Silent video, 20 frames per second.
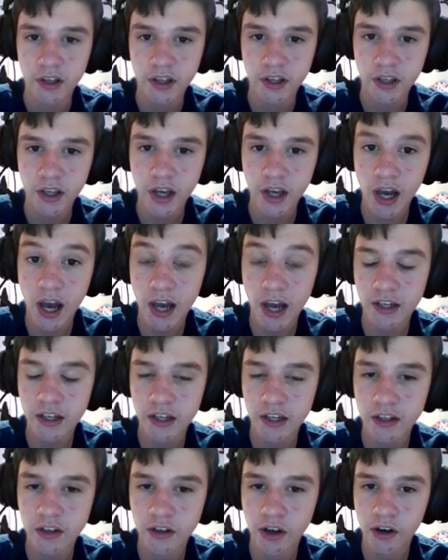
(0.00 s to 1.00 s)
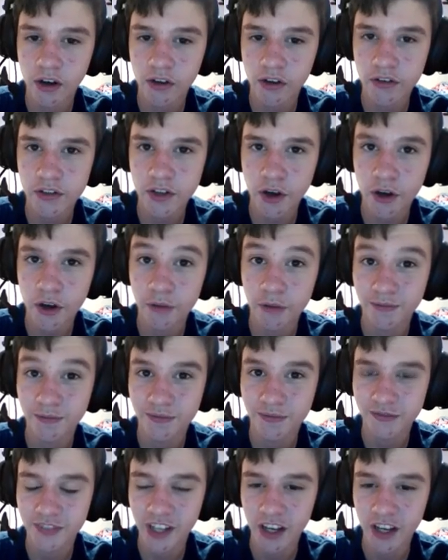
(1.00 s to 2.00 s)
yeah, I didn't know. So,
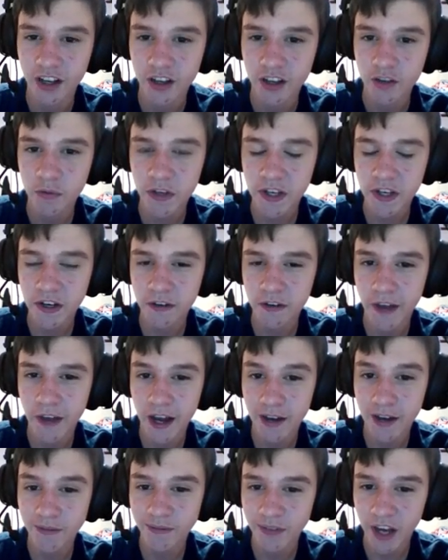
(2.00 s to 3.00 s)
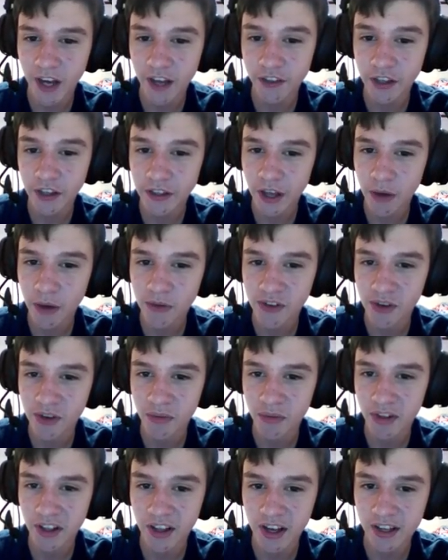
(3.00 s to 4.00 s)
speaking of that, I thought that was going to be
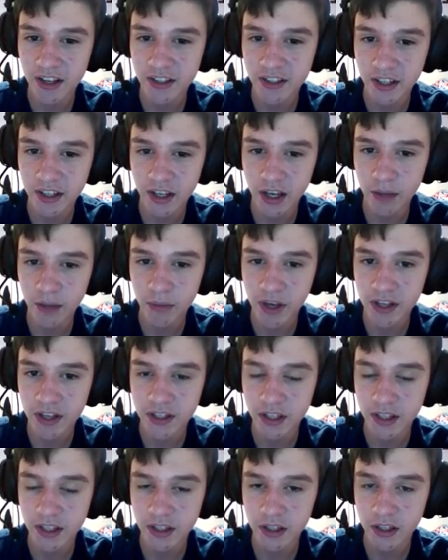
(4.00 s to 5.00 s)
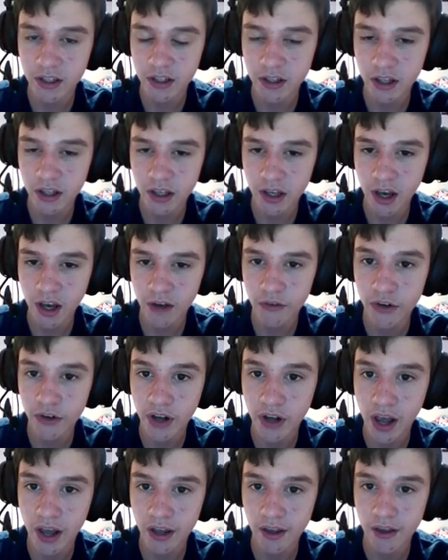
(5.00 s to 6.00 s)
the last thing. I'm guessing the thing after
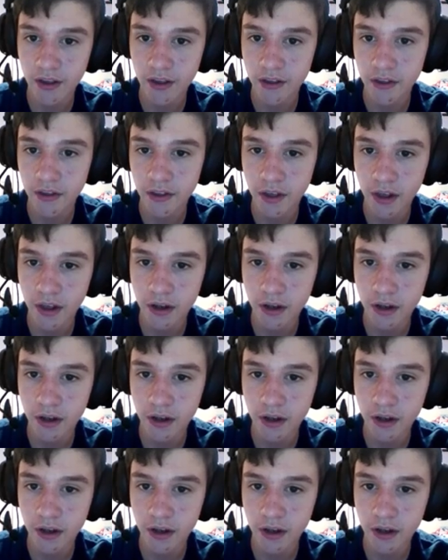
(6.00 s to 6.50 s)
that is then.